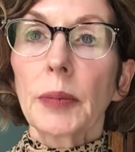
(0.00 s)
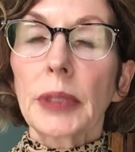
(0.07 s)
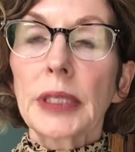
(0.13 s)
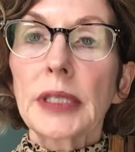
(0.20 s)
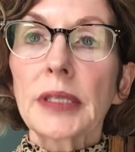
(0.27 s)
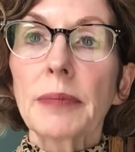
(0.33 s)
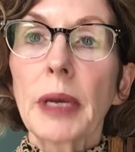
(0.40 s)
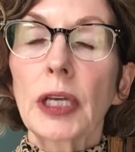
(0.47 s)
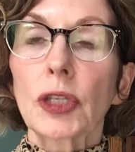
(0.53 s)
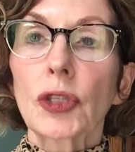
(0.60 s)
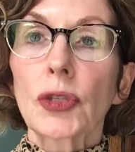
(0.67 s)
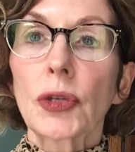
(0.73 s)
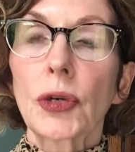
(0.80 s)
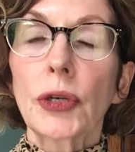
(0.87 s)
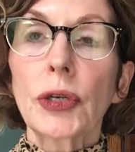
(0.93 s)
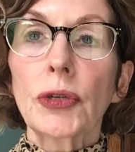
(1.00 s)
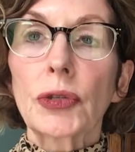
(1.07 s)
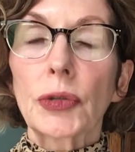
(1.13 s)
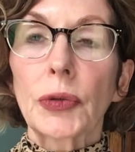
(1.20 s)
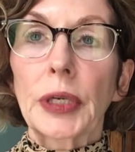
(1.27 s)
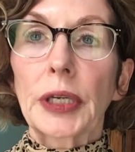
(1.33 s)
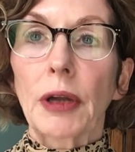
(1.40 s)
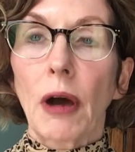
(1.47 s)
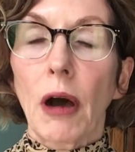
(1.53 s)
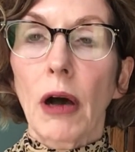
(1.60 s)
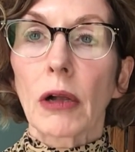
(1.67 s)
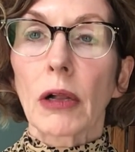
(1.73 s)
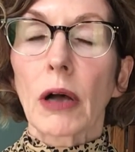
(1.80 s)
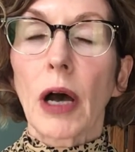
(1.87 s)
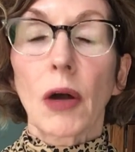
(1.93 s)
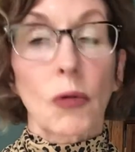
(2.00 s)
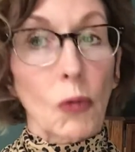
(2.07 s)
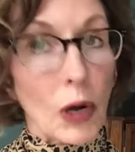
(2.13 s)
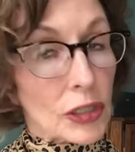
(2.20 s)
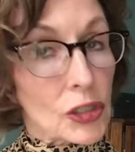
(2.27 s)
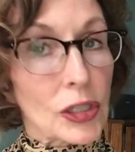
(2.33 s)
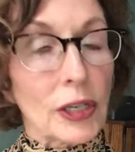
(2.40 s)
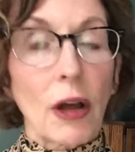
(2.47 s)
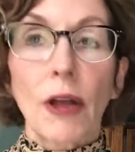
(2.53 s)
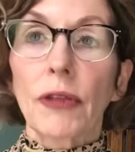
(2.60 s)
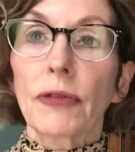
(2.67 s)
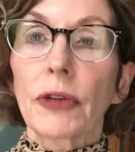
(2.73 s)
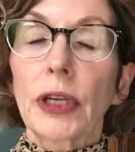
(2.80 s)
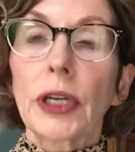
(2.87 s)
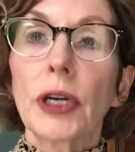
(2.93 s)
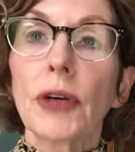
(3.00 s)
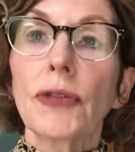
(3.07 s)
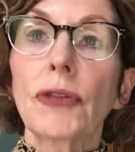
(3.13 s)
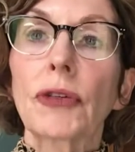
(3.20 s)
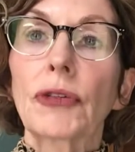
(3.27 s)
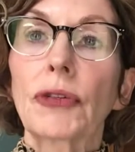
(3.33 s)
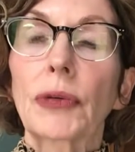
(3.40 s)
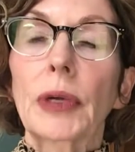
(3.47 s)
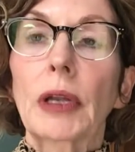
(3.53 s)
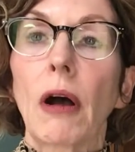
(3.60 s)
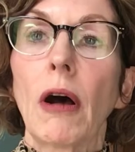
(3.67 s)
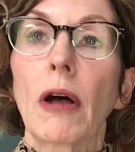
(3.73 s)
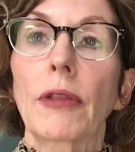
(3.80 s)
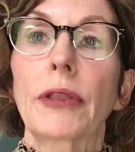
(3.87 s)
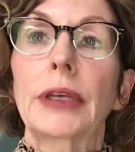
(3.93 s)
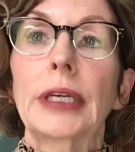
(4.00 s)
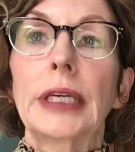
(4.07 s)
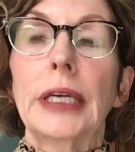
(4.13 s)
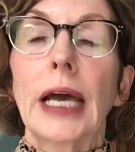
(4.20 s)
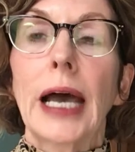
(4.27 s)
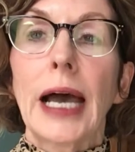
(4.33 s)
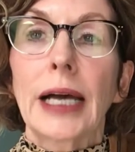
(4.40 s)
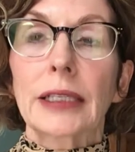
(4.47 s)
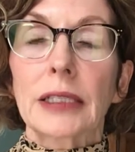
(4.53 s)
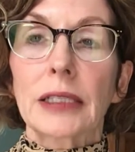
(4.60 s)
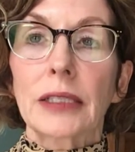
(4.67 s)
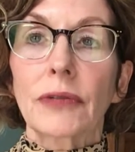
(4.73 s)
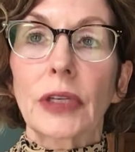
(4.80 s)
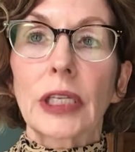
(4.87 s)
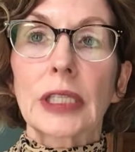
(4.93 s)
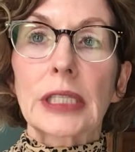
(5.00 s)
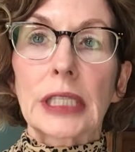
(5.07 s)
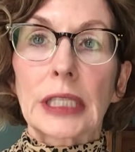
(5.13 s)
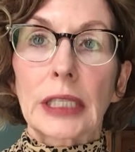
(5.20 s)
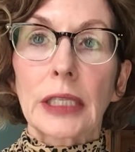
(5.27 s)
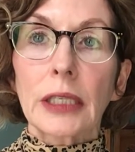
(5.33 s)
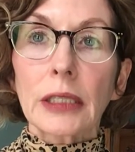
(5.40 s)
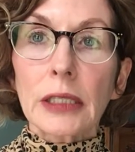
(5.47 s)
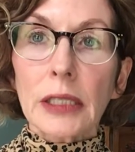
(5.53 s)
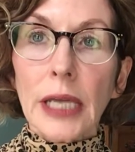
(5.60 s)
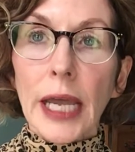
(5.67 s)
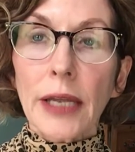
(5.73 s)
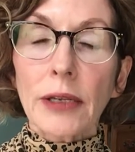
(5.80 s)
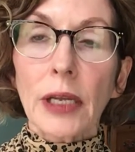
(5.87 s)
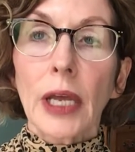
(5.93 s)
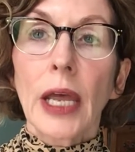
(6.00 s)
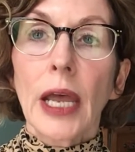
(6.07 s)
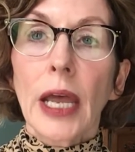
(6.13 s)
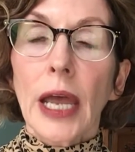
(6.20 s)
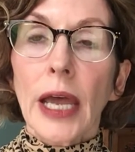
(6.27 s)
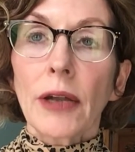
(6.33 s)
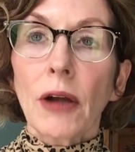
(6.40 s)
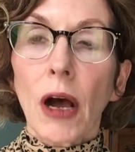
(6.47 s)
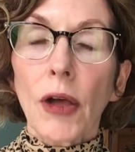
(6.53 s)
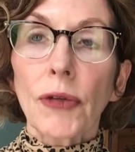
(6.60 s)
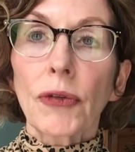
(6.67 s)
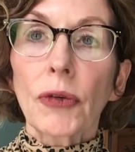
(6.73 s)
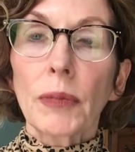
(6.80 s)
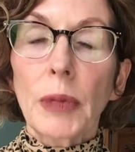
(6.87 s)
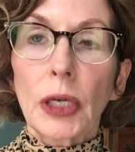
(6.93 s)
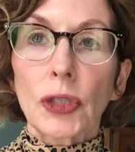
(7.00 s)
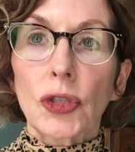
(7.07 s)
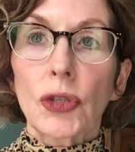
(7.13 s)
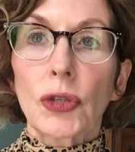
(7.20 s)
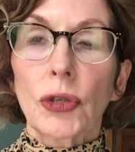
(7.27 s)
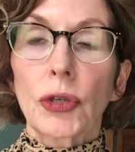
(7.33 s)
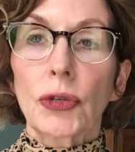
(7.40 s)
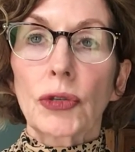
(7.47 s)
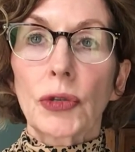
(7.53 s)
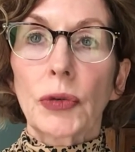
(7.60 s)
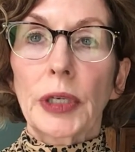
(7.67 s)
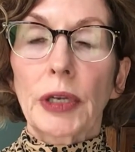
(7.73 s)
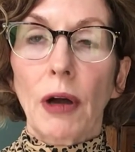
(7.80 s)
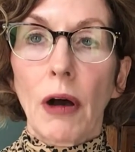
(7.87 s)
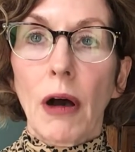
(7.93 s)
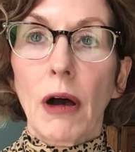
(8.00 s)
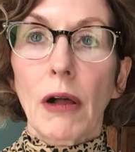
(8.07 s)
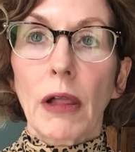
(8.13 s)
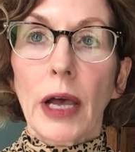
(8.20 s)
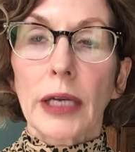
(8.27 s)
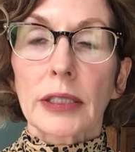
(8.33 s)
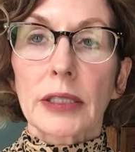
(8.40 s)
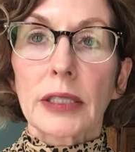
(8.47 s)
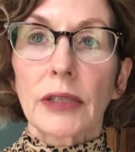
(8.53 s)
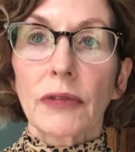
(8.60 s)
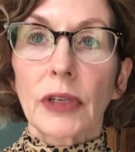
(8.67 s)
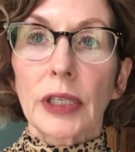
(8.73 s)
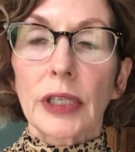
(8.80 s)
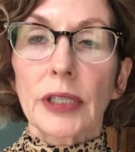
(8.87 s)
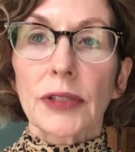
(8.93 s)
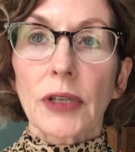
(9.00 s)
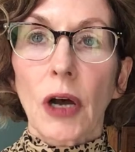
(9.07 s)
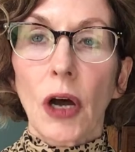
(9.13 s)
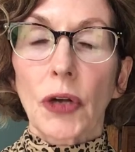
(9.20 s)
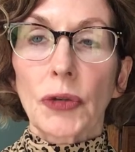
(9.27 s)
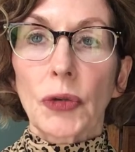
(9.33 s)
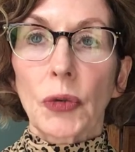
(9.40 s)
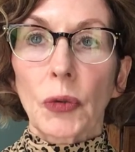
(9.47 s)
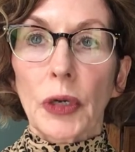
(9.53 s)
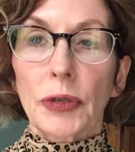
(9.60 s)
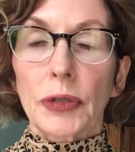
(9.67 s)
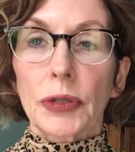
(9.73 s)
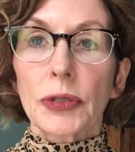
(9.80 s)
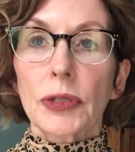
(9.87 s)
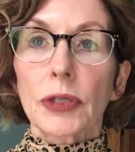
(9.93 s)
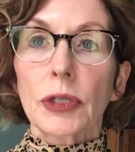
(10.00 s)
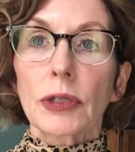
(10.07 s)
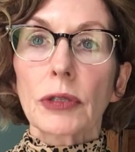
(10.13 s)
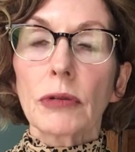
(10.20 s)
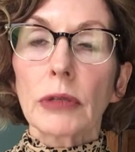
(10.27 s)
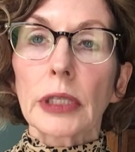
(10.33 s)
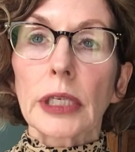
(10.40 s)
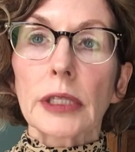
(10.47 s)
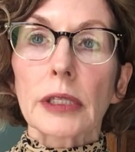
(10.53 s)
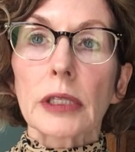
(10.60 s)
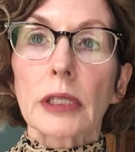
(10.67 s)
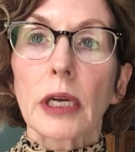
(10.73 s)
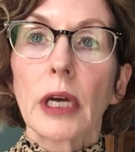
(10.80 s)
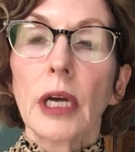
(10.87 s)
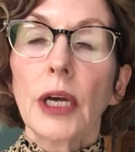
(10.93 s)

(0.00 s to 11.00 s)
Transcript: Please make sure you're doing all, are watching all the videos and doing all the activities in Kickstand, and also make sure you're doing all activities on your Wonders to-do list.